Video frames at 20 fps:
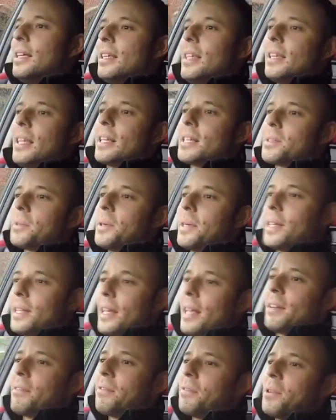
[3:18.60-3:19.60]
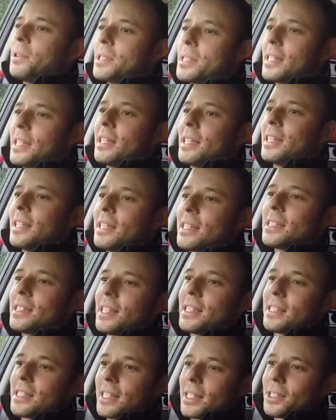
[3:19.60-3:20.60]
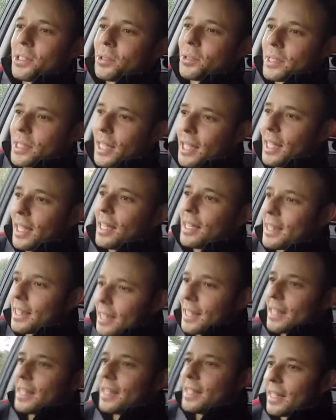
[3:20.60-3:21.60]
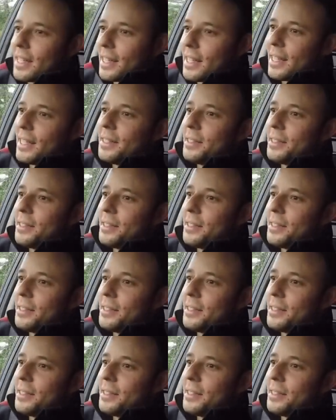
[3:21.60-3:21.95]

that's why, unfortunately, this has had to take the